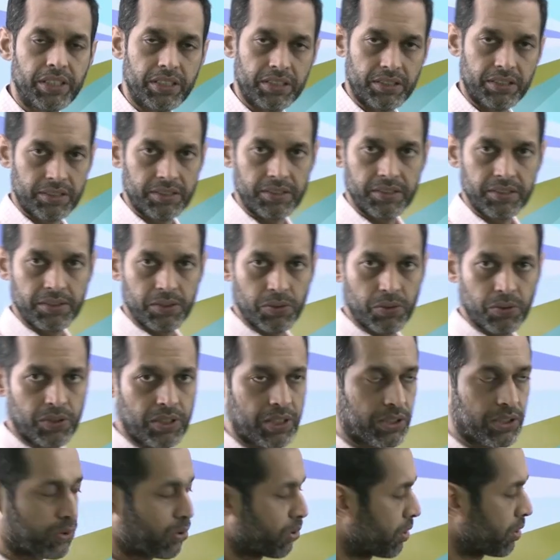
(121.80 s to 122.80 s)
weightage
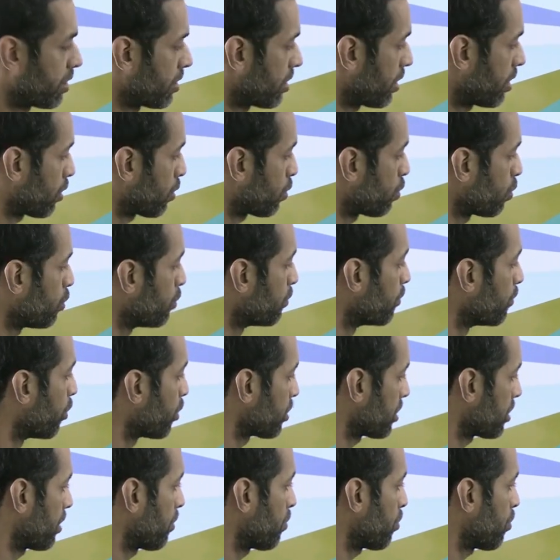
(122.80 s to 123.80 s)
okay so these are two
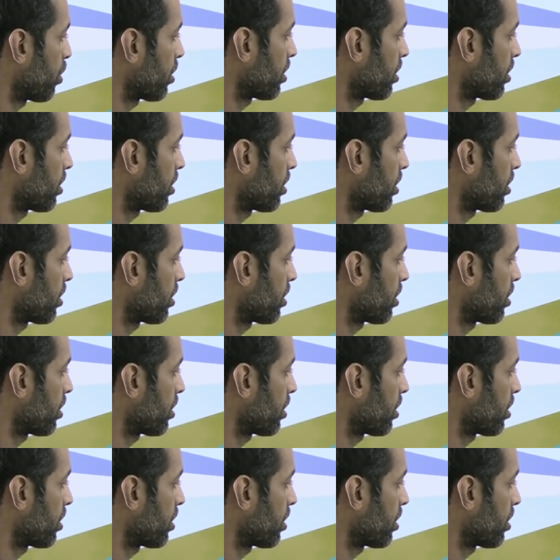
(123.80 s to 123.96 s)
most